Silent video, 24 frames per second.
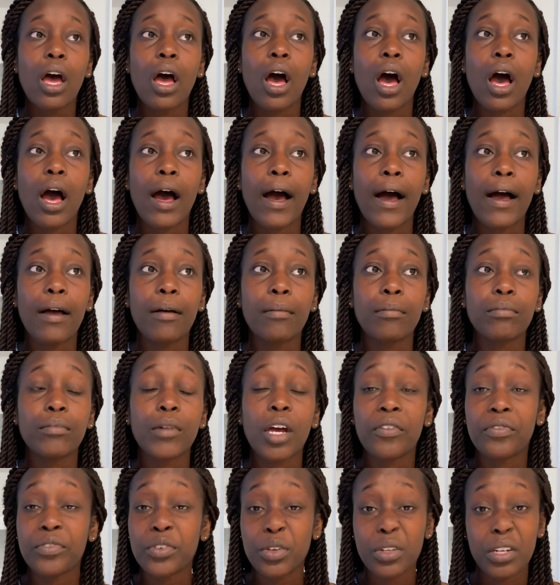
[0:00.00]

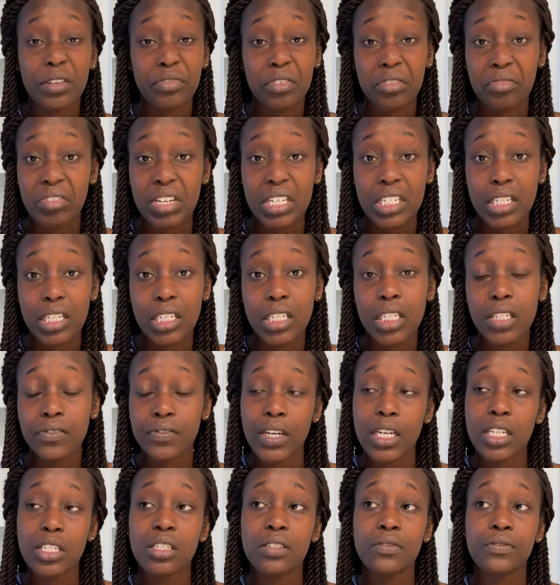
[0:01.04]
A few different reasons.
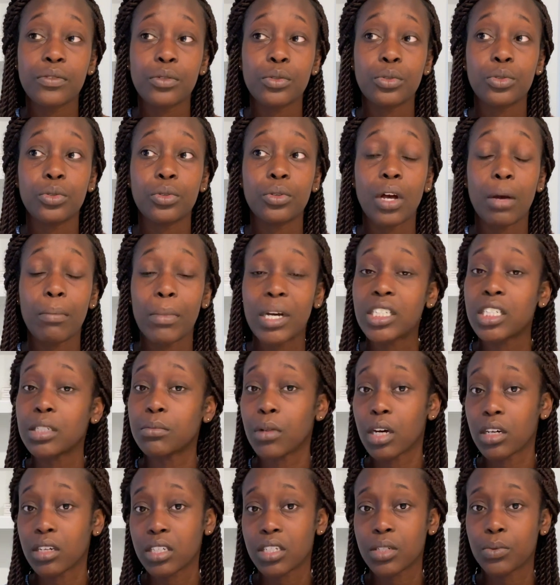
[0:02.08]
First of all, emerging
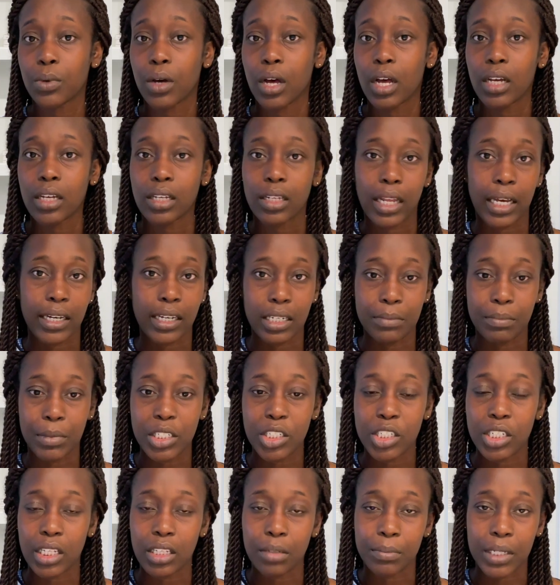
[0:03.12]
markets work, like I
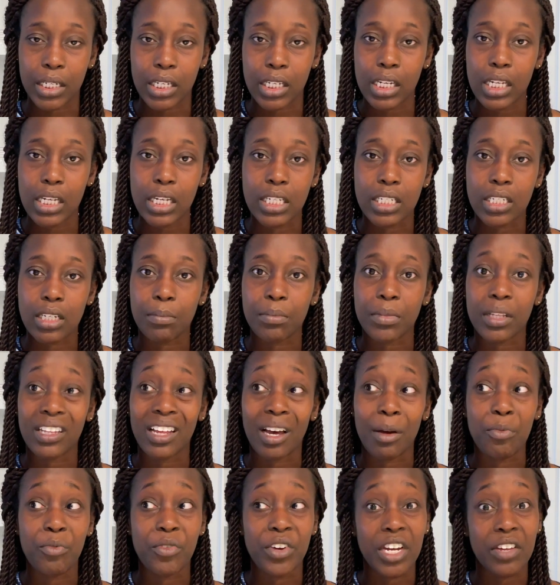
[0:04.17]
mentioned at the beginning, is something that
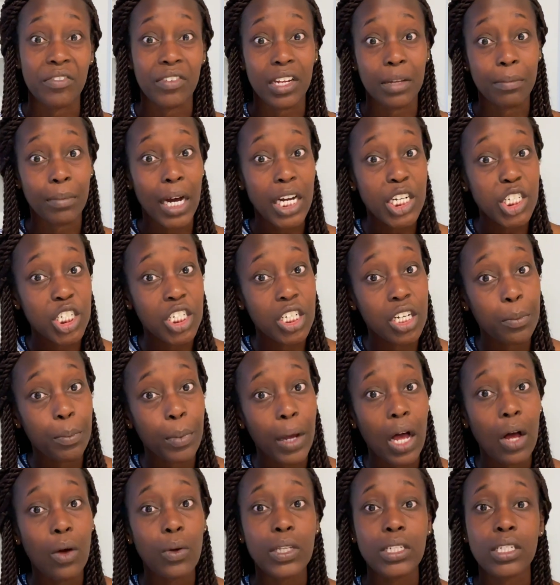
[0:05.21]
I'm really, really passionate
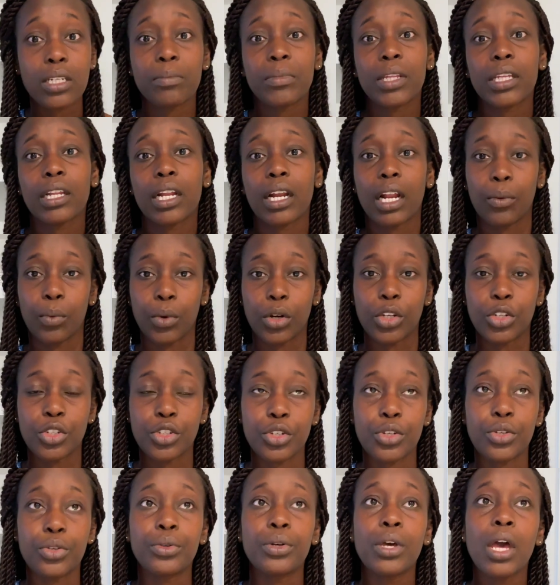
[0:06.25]
about. It's something that I want to
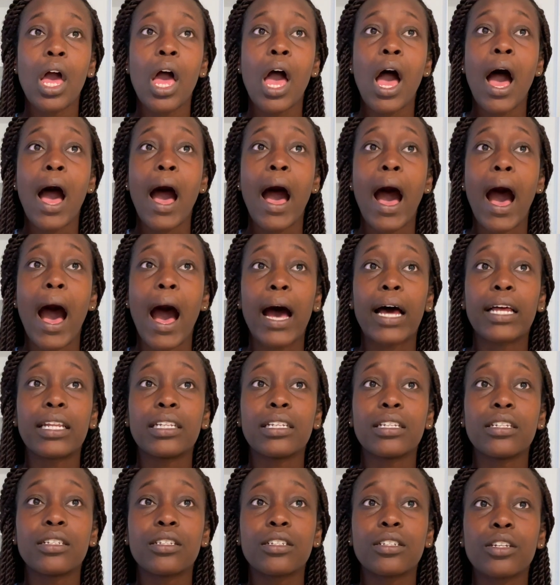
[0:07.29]
do.
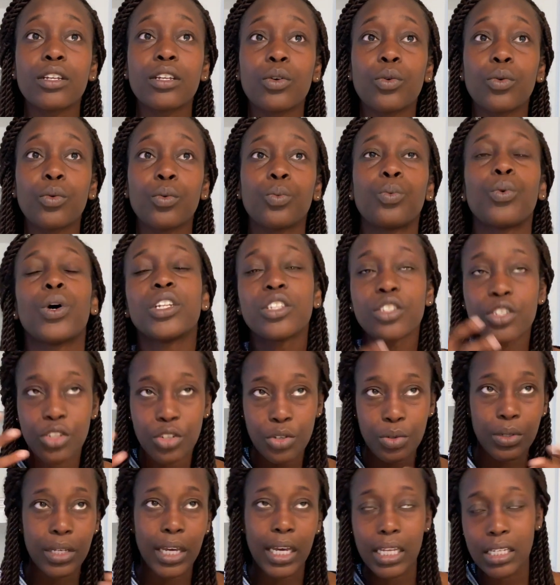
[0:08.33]
And once you
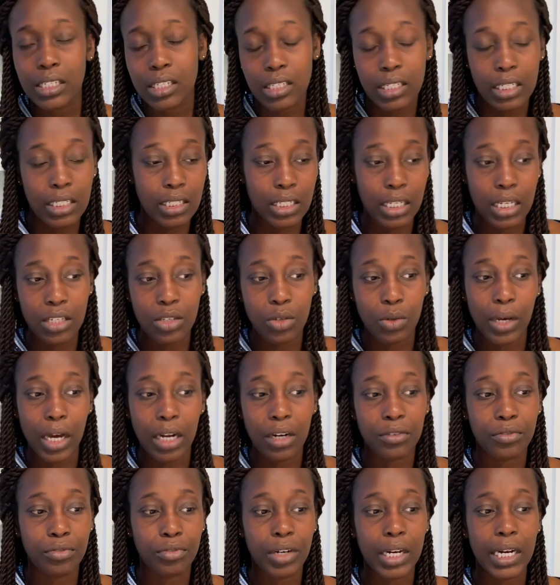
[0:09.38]
get into this thing, you kind
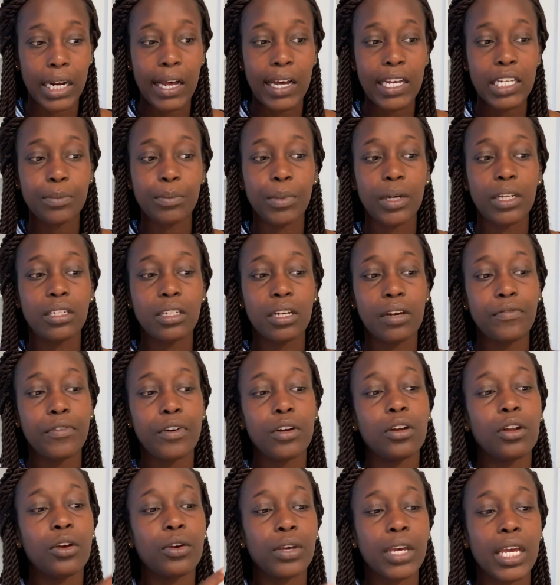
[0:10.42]
of realize, but
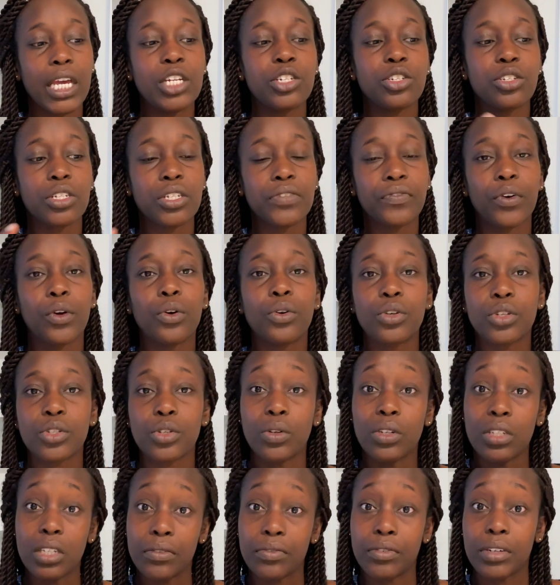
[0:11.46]
different locations focus
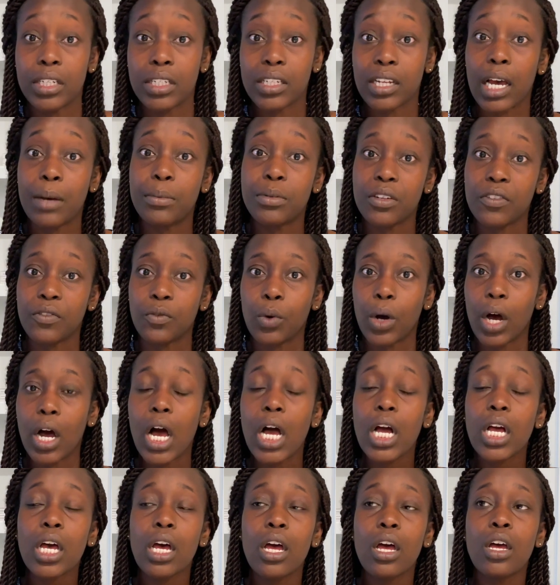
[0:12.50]
on different types of
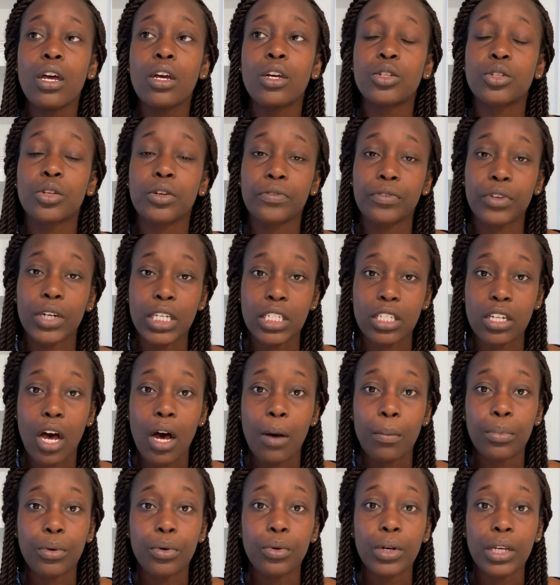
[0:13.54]
work. So for
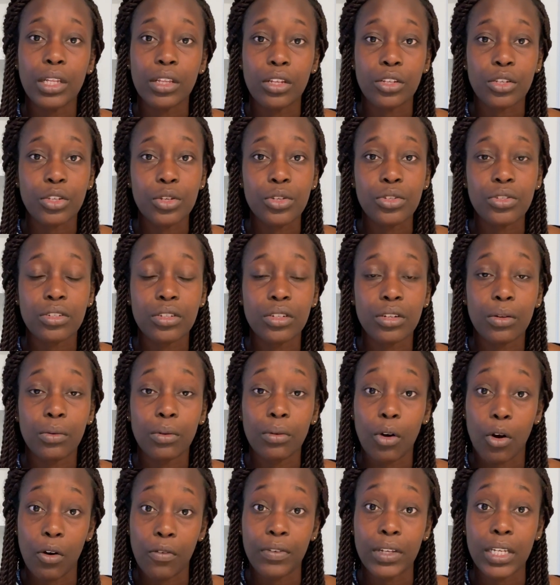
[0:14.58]
example, in the Houston
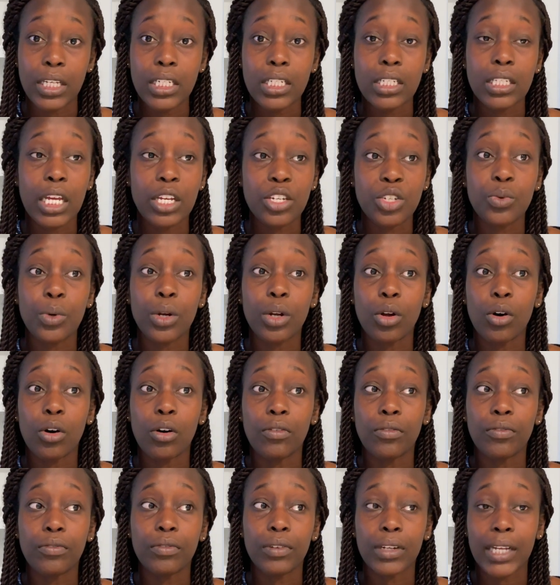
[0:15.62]
office, they do a lot
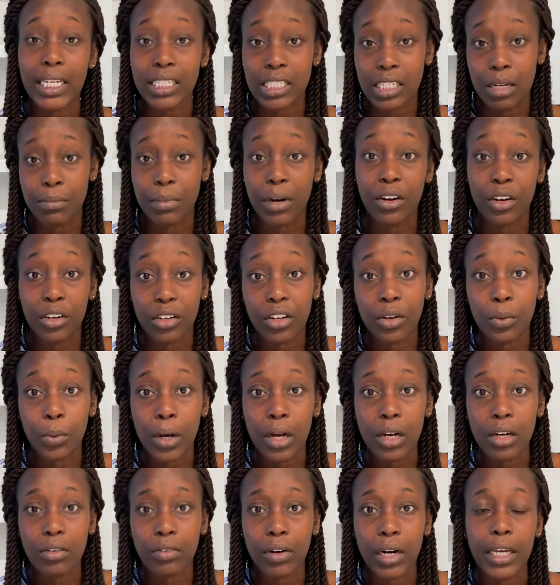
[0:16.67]
of Latin America
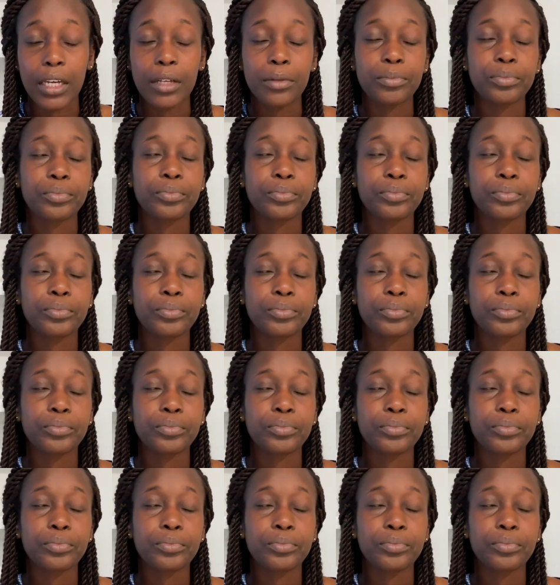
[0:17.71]
work, right?